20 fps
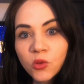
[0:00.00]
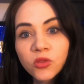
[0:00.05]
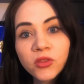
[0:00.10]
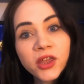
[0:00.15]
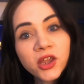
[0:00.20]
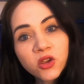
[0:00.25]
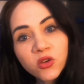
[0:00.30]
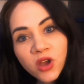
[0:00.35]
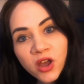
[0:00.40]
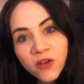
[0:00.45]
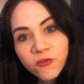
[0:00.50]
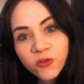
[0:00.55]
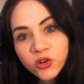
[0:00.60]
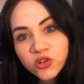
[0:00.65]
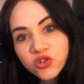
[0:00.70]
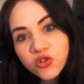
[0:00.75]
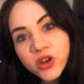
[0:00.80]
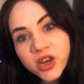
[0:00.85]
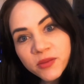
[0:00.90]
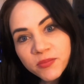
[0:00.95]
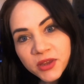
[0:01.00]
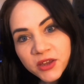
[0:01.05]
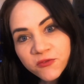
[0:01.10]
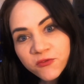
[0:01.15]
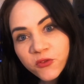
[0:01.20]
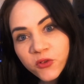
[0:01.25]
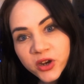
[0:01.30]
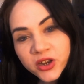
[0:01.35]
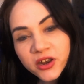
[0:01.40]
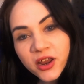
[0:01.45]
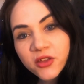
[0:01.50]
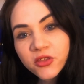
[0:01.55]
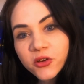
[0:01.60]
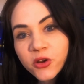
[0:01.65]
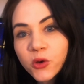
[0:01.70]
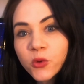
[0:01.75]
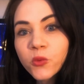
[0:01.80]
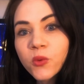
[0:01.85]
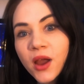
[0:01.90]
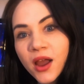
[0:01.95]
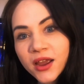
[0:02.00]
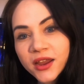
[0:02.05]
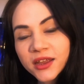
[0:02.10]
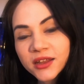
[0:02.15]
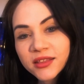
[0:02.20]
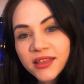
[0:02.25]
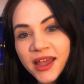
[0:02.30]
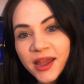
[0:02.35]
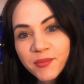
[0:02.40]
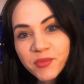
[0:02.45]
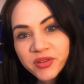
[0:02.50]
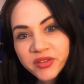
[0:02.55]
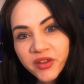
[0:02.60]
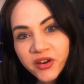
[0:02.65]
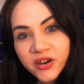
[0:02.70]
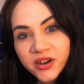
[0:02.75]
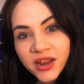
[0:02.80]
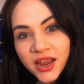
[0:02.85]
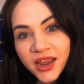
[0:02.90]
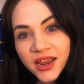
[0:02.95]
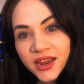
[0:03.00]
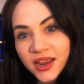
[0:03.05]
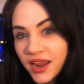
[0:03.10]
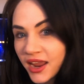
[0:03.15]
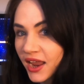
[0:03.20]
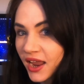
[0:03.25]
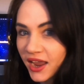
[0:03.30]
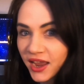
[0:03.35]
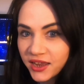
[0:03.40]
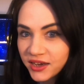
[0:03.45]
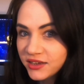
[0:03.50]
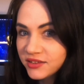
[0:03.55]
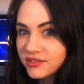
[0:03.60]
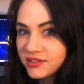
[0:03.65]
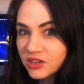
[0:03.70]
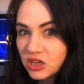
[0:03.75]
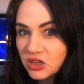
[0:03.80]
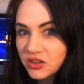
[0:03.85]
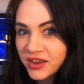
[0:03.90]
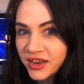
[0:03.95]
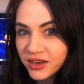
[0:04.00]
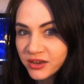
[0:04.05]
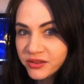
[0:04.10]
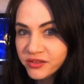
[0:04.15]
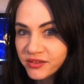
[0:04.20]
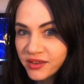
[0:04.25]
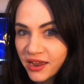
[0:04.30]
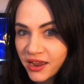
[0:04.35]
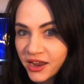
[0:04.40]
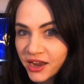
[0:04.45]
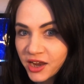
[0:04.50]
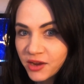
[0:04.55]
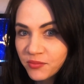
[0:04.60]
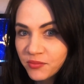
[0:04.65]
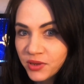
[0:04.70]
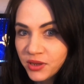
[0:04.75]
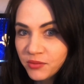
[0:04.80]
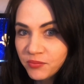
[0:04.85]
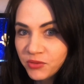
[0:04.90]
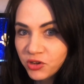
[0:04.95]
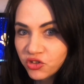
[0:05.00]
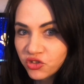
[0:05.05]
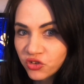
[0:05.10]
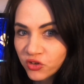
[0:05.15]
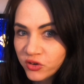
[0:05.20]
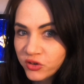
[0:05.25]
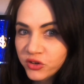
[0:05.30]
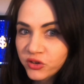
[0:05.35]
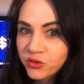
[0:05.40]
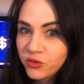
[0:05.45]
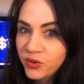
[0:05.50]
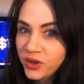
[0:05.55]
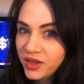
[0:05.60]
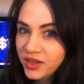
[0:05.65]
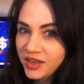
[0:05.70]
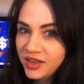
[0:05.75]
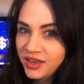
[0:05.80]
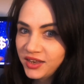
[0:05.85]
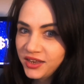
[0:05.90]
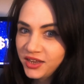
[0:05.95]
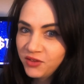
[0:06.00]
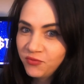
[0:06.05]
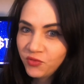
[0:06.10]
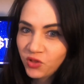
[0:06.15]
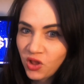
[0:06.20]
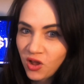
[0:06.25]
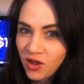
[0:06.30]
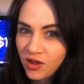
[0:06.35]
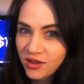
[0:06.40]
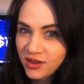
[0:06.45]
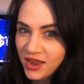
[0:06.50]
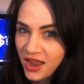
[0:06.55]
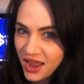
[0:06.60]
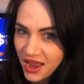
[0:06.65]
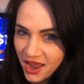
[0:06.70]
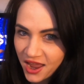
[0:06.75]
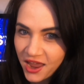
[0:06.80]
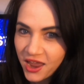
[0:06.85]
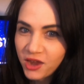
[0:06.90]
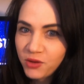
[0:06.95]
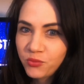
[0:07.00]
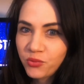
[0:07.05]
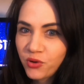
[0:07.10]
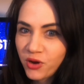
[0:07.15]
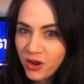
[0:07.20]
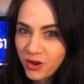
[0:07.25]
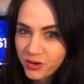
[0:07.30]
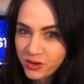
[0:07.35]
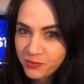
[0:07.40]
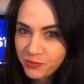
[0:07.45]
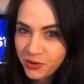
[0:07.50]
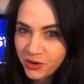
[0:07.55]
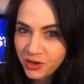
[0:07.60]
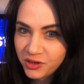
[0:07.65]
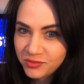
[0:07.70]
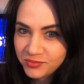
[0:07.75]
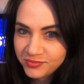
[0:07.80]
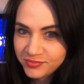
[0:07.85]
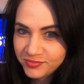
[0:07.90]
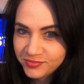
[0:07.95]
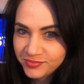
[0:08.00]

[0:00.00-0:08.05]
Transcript: Thank you all for joining me for another Rocket Lab Saturday. And until next time, be sure to live long and prosper.